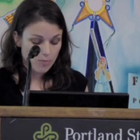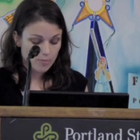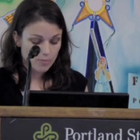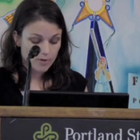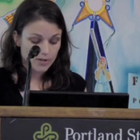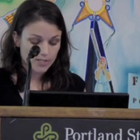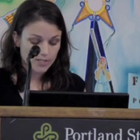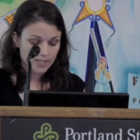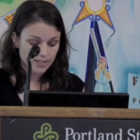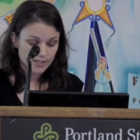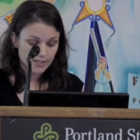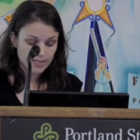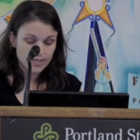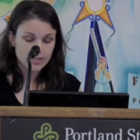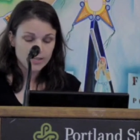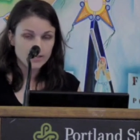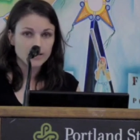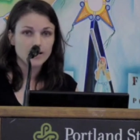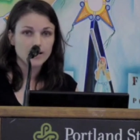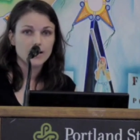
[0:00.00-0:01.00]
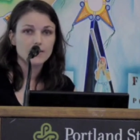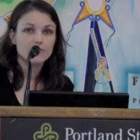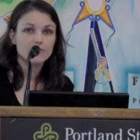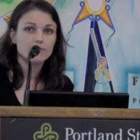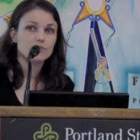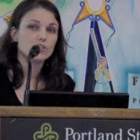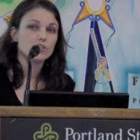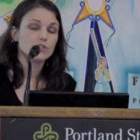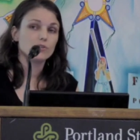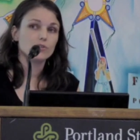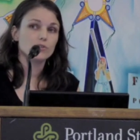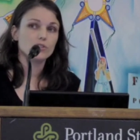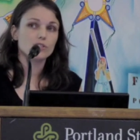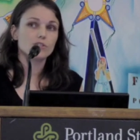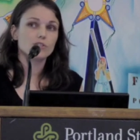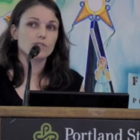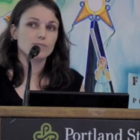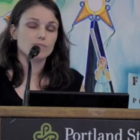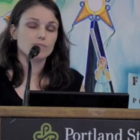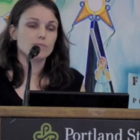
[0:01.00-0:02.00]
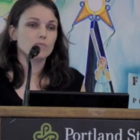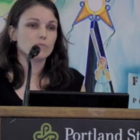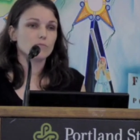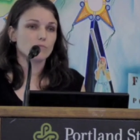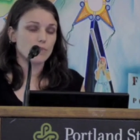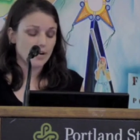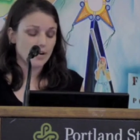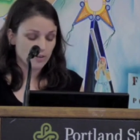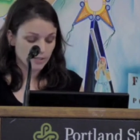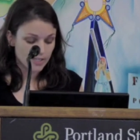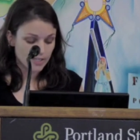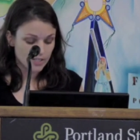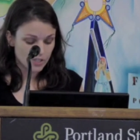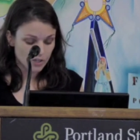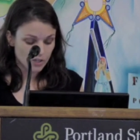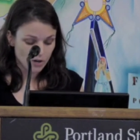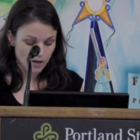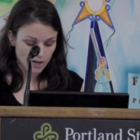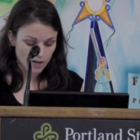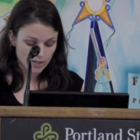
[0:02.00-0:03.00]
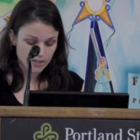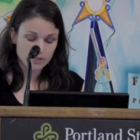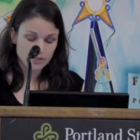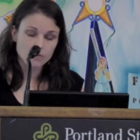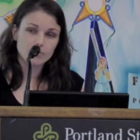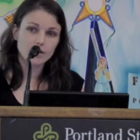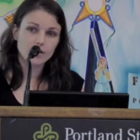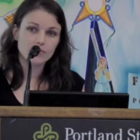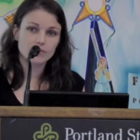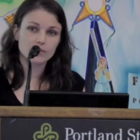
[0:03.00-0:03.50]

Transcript: Personally, I choose to rarely talk about